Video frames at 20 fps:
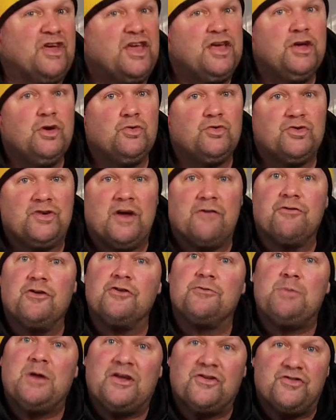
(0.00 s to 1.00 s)
a huge
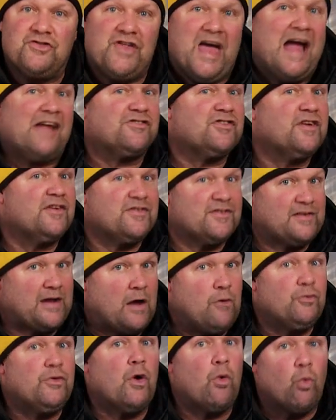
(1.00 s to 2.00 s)
difference because that's a
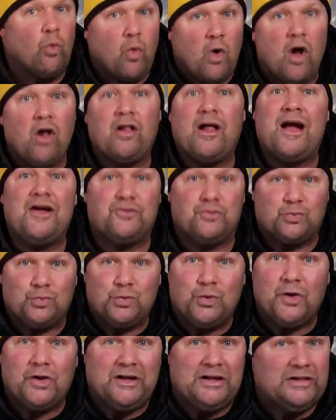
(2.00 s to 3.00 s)
sound that walleyes
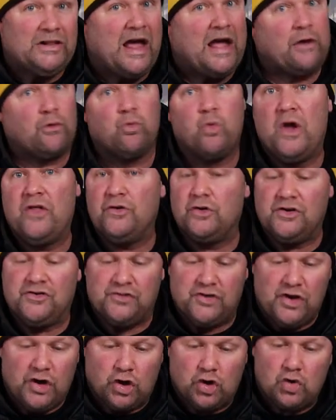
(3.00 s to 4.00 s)
really like, whether
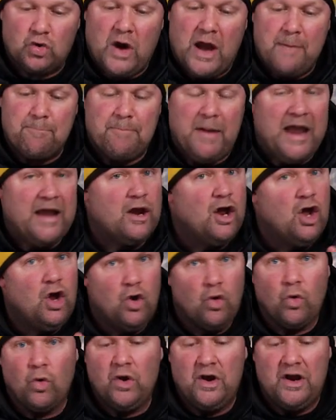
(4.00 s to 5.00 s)
it's in a crankbait
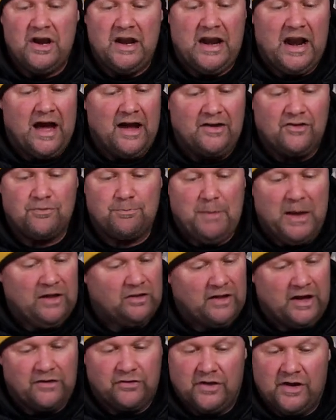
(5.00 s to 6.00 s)
or in an ice
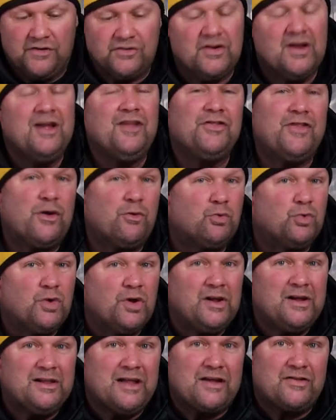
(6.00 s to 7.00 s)
bait like this. They
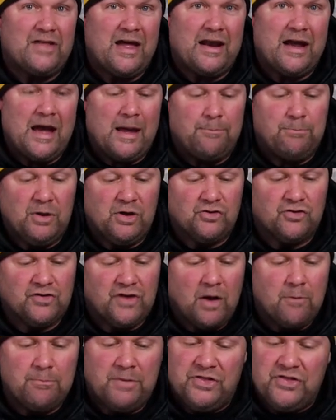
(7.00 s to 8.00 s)
really like that high-pitched
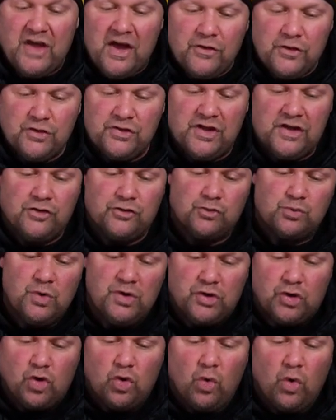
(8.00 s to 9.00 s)
sound. But the other thing that's
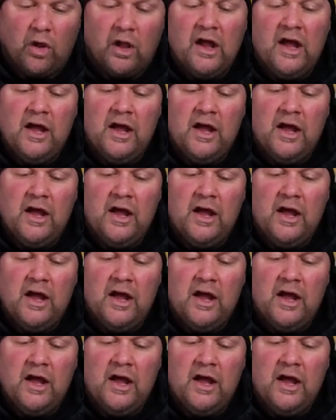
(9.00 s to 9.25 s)
really cool